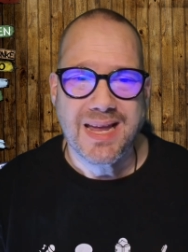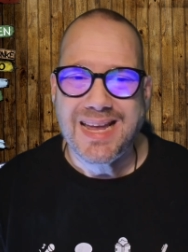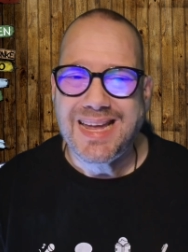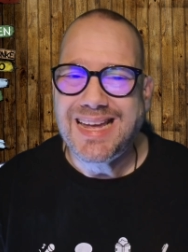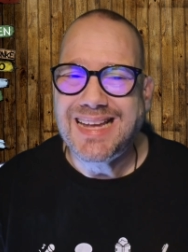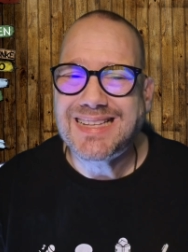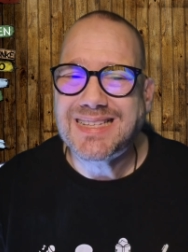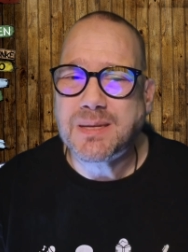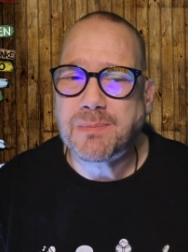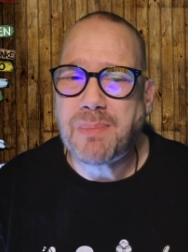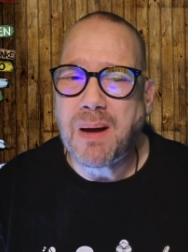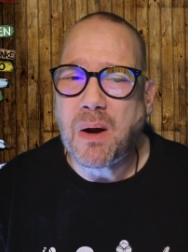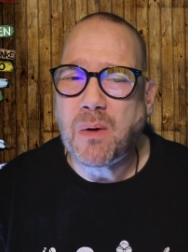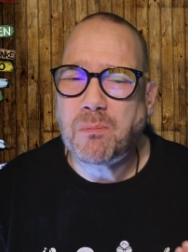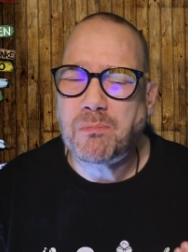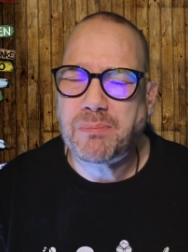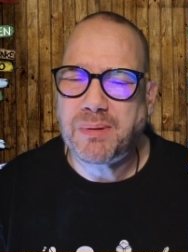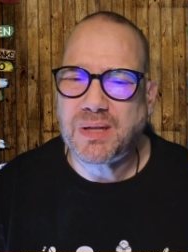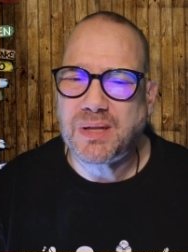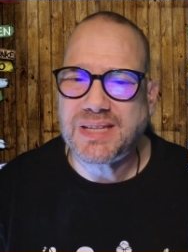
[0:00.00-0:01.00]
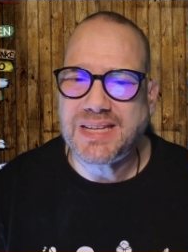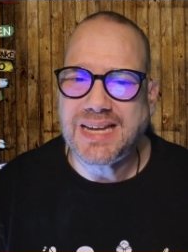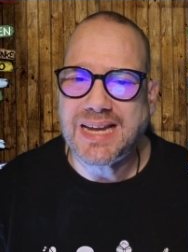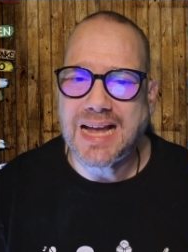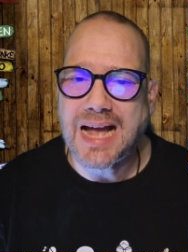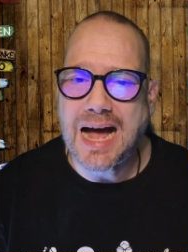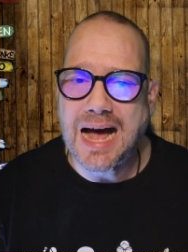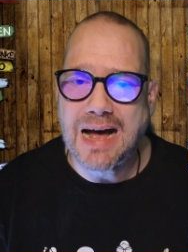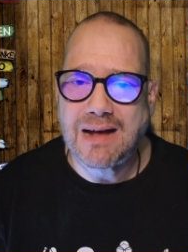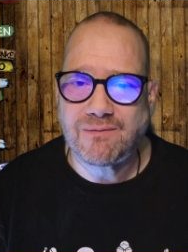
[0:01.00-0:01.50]
It's about building
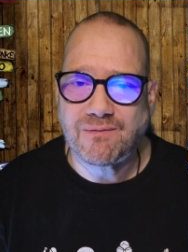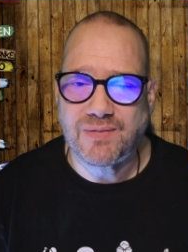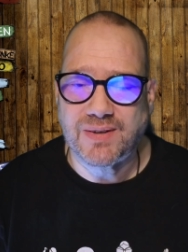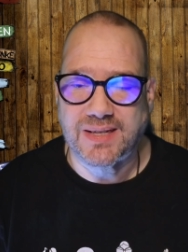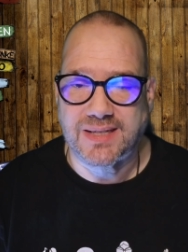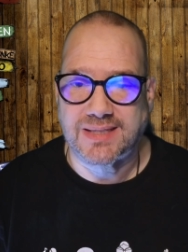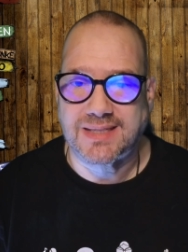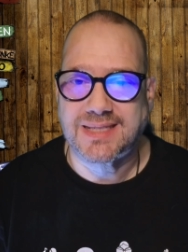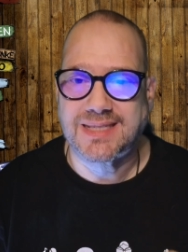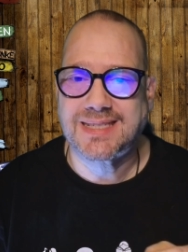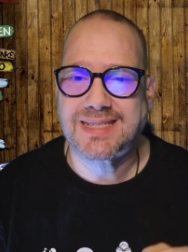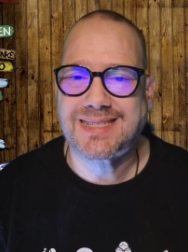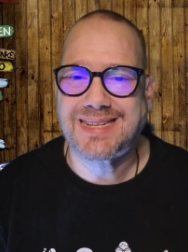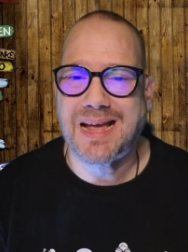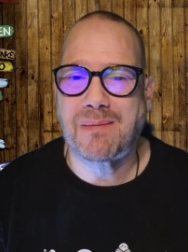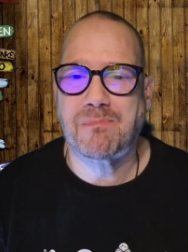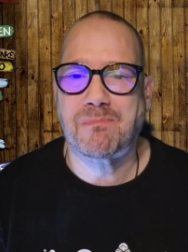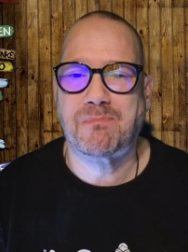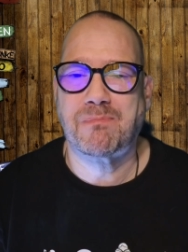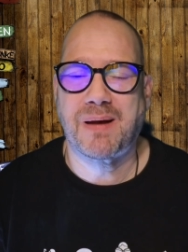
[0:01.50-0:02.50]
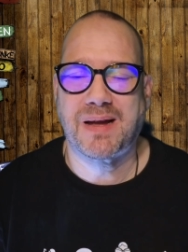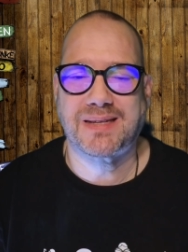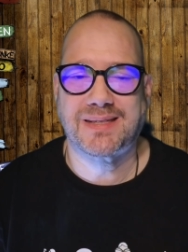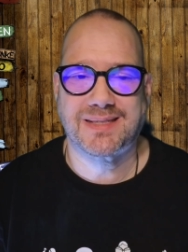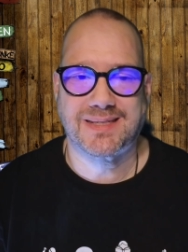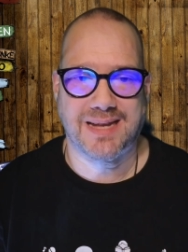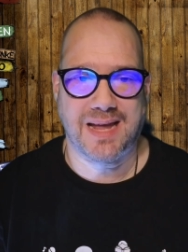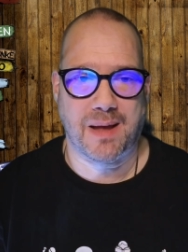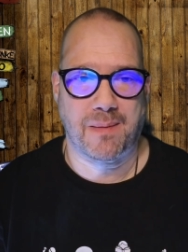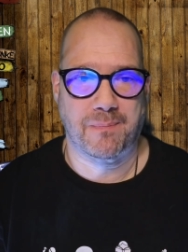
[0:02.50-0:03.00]
confidence step by
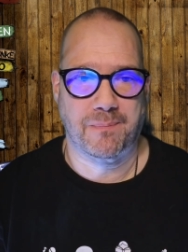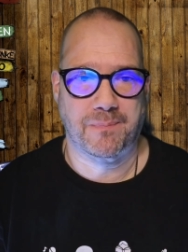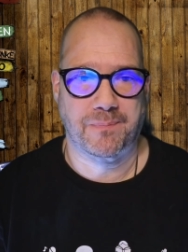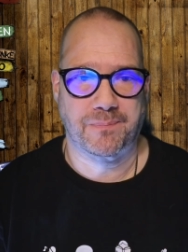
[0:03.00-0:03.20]
step.